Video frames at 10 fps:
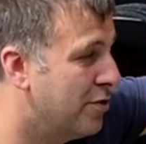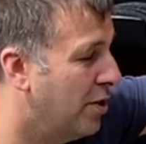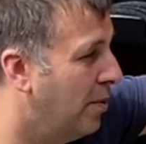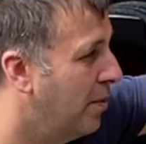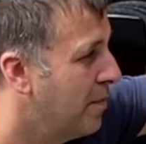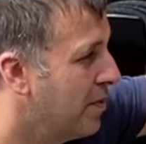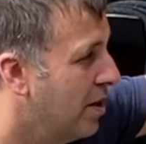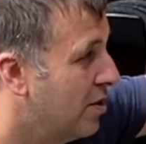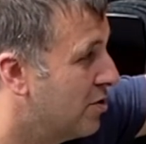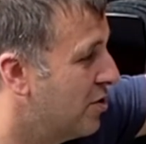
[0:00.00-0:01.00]
so
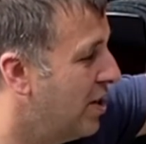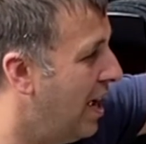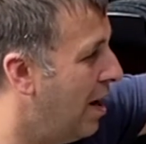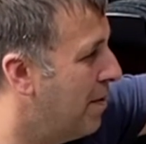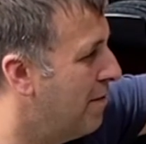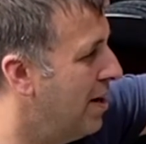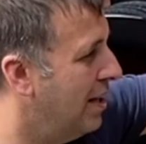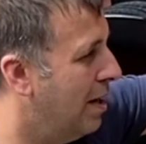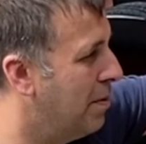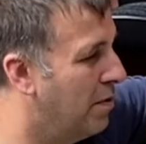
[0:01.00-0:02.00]
yeah, I've been
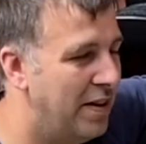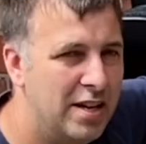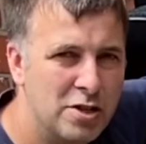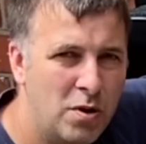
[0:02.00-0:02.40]
really happy with it.